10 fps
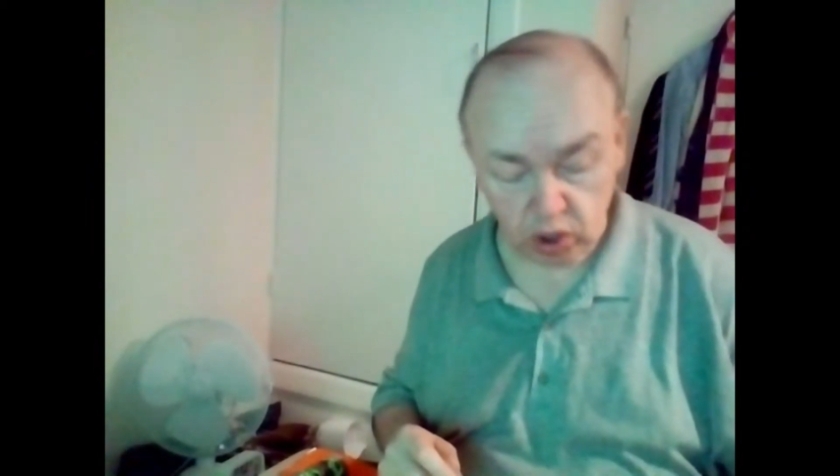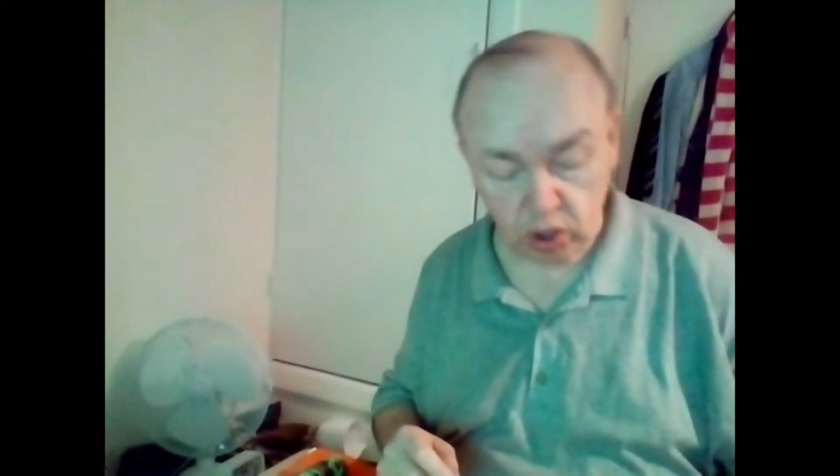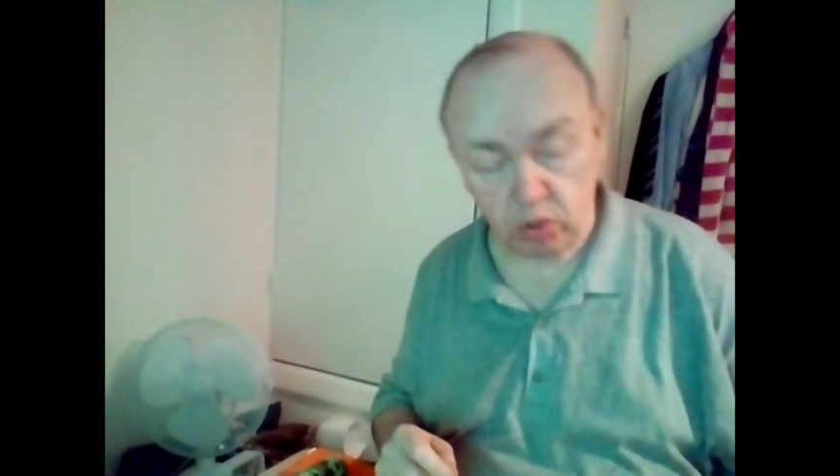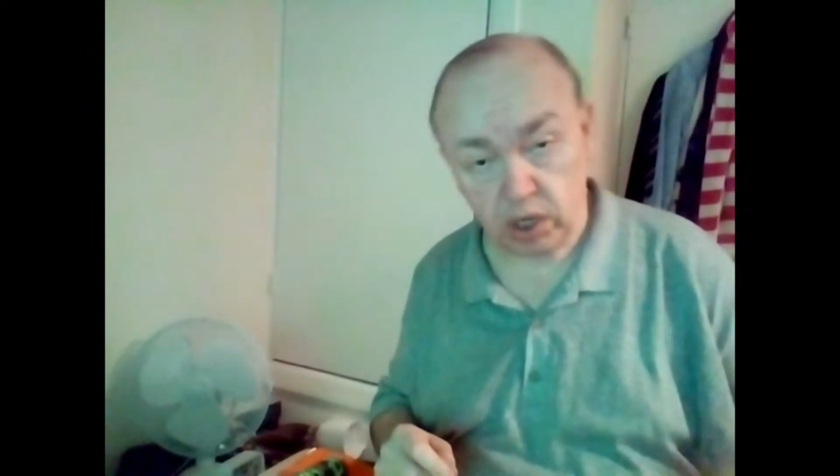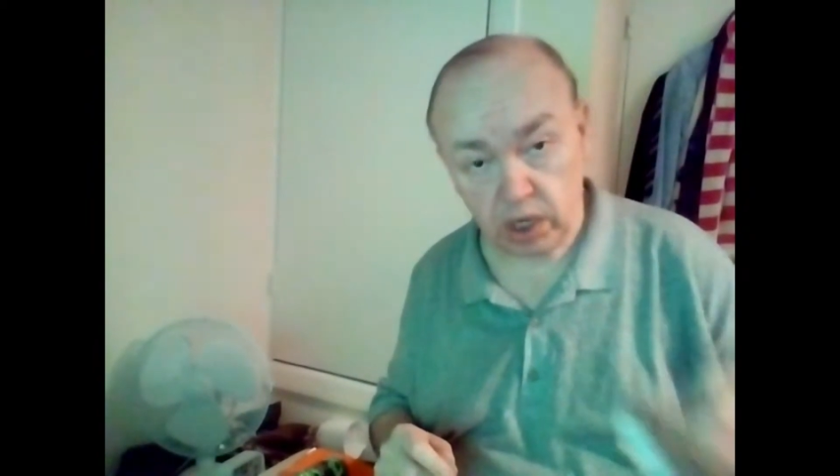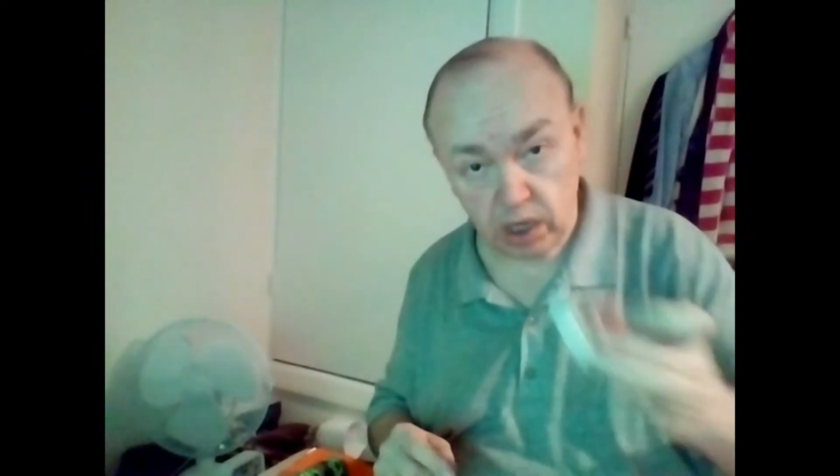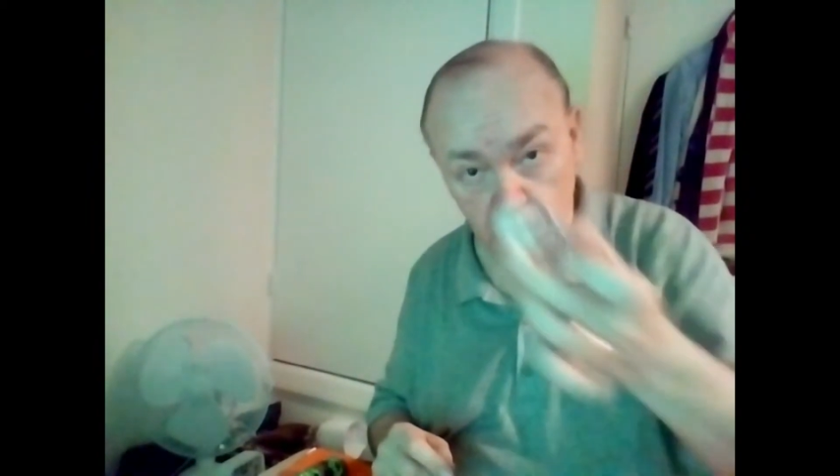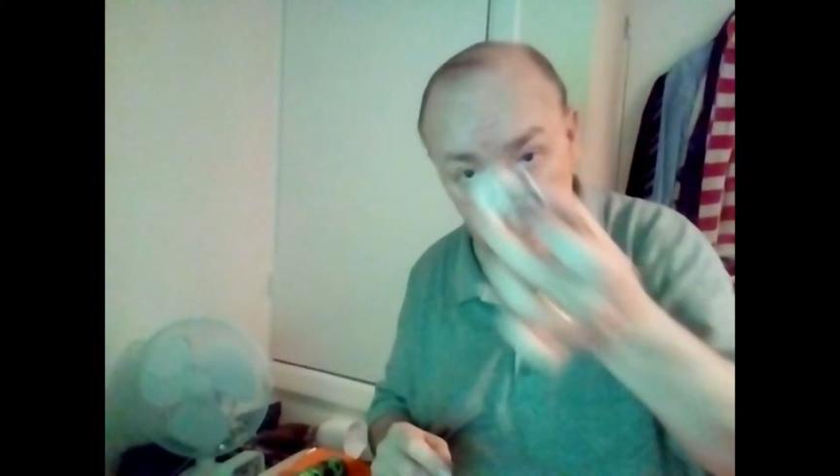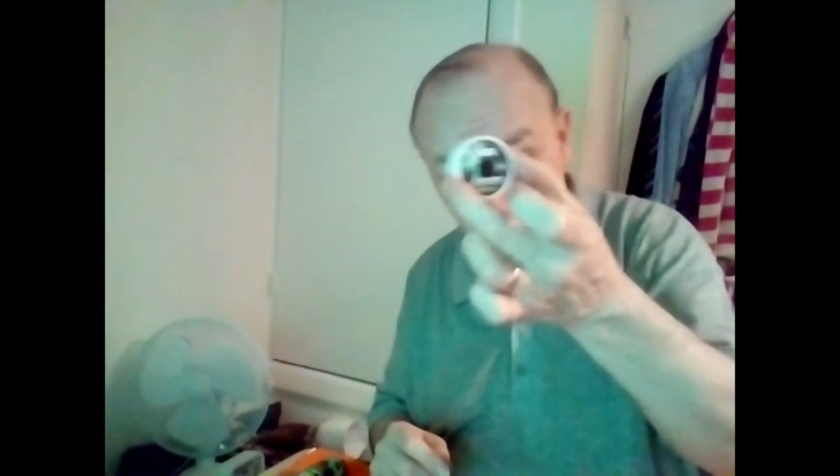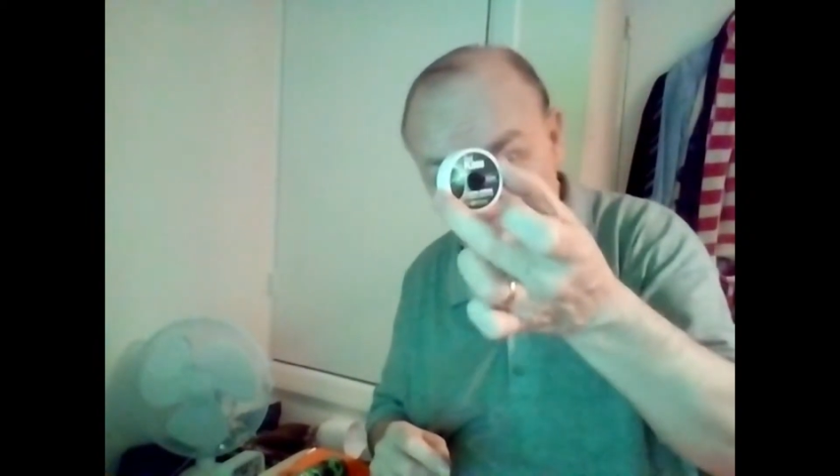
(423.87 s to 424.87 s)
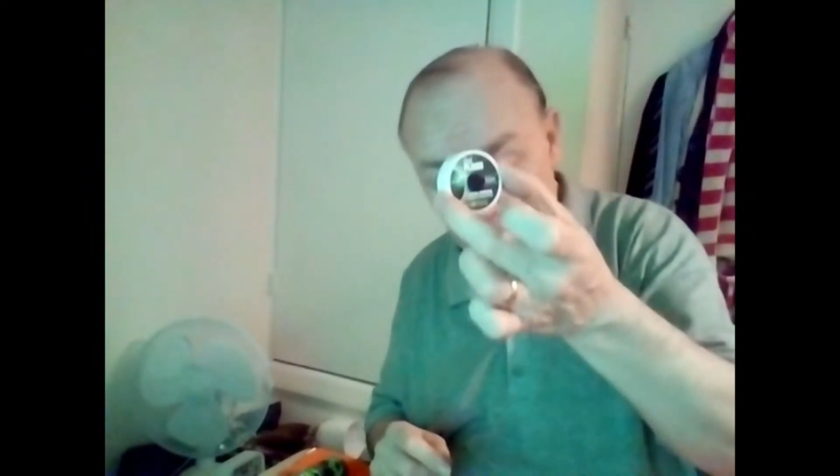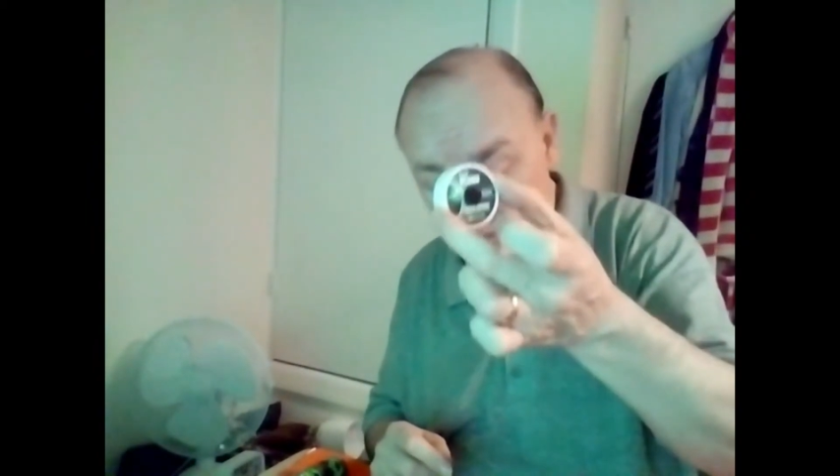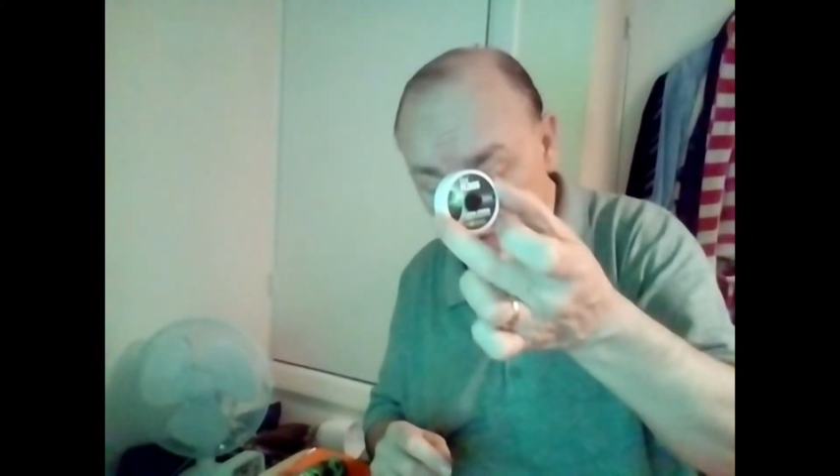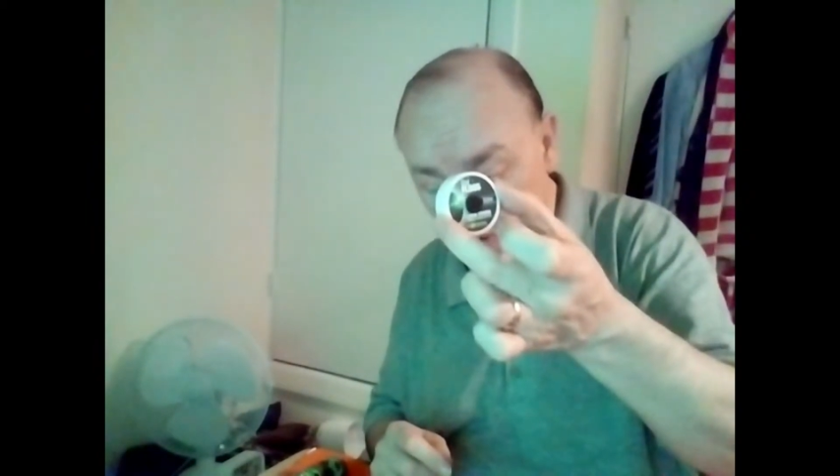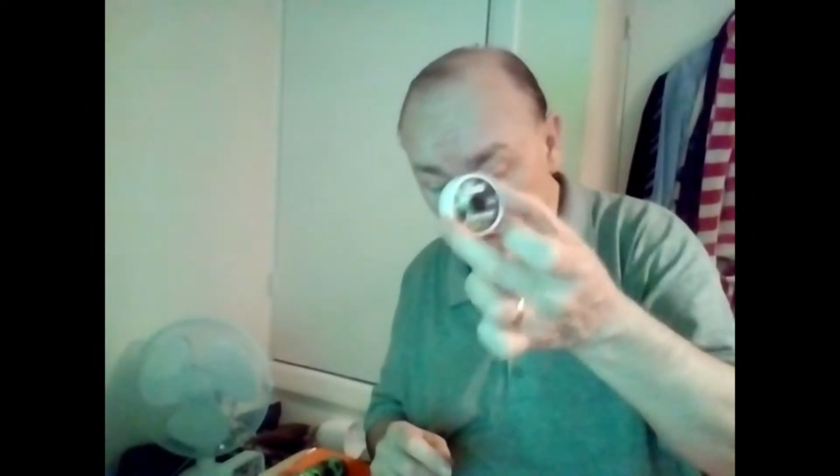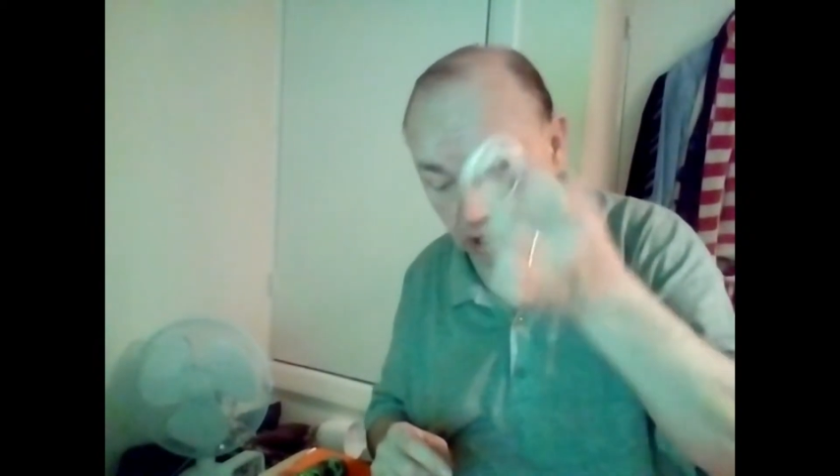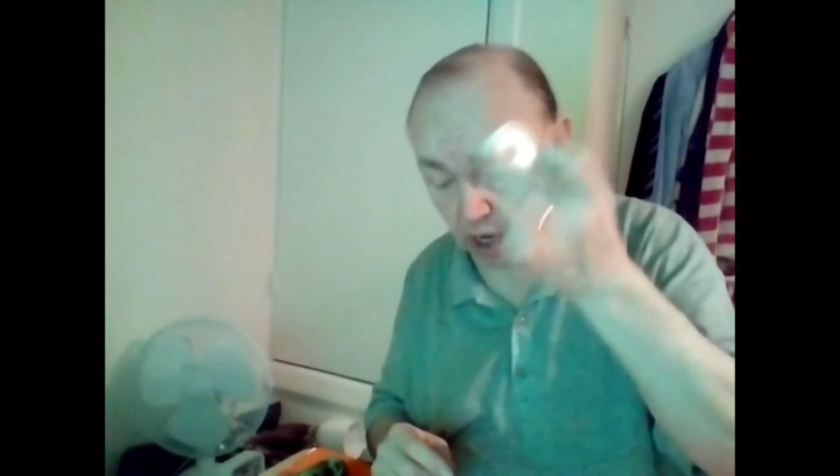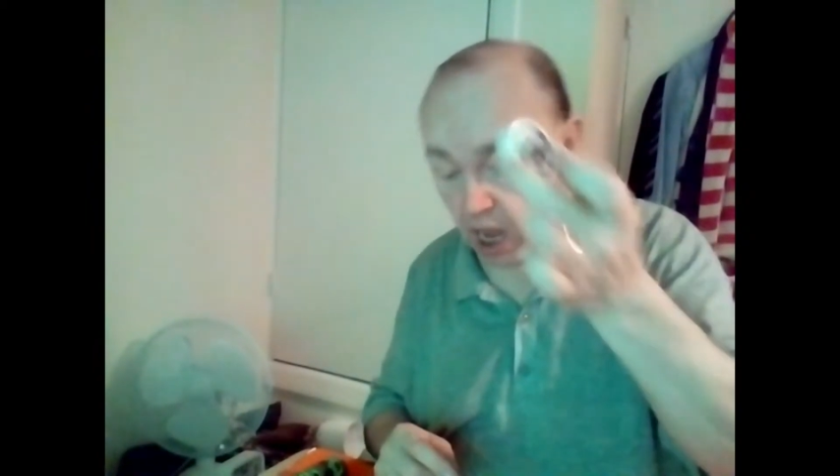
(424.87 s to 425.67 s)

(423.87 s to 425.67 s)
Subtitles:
using your bait floss,